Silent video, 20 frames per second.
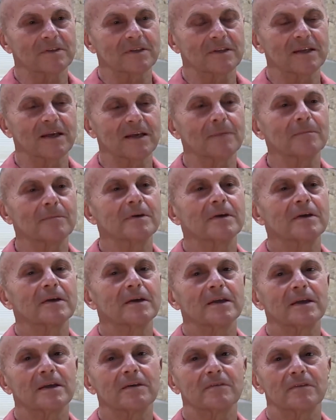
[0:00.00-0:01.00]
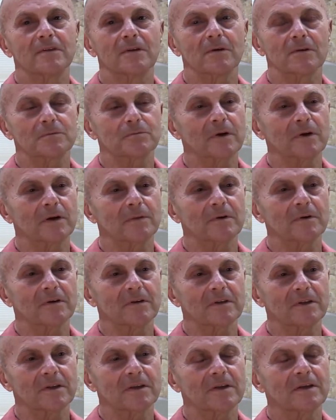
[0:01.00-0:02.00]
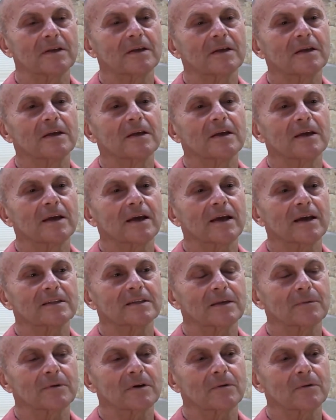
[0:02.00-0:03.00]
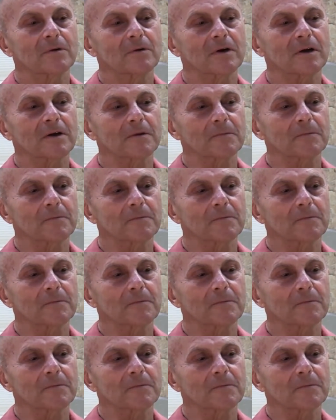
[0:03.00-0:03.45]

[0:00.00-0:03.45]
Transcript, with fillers: to them, even though it's primarily academic work.